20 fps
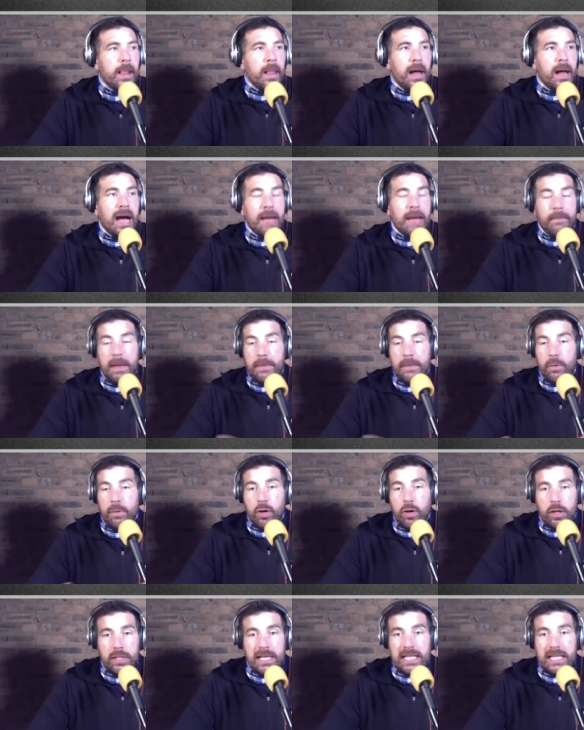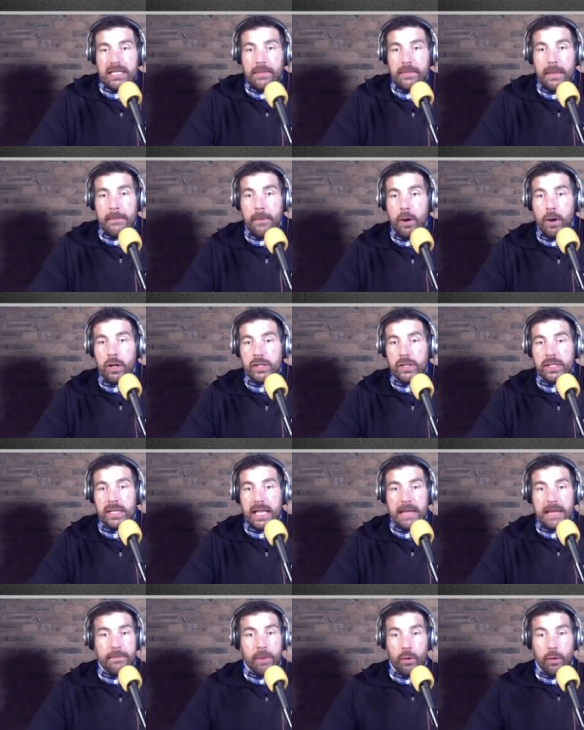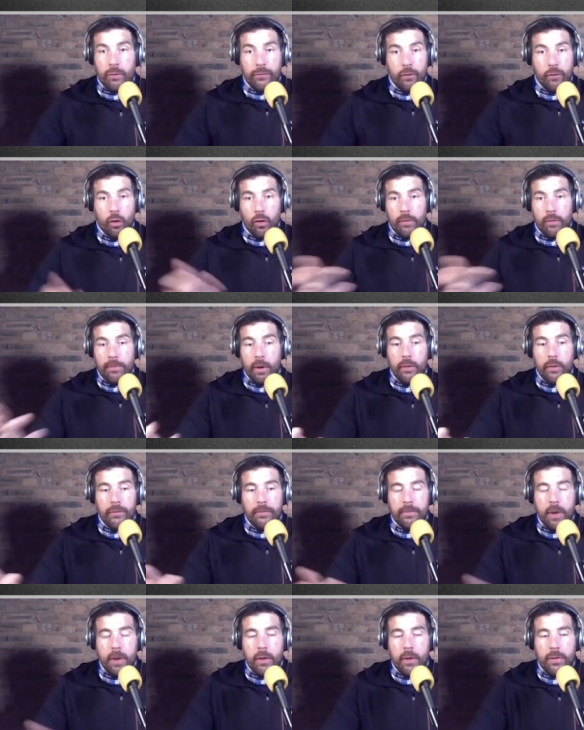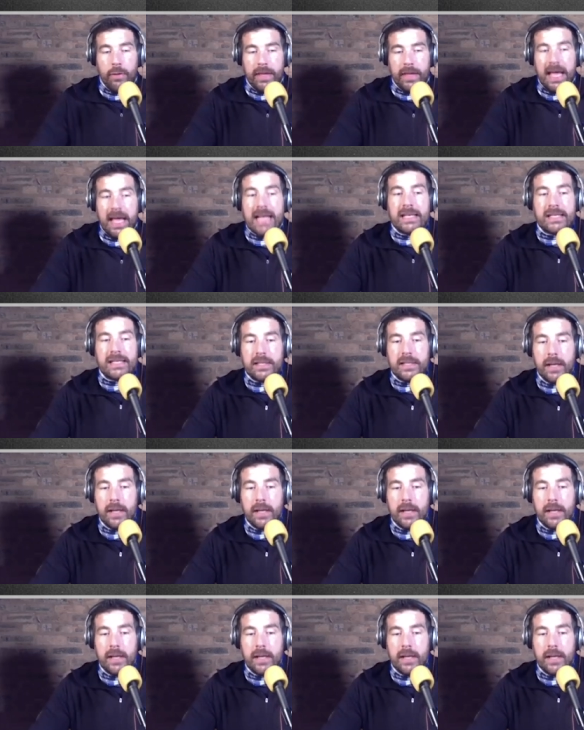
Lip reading: I had people contacting me personally, both for and both against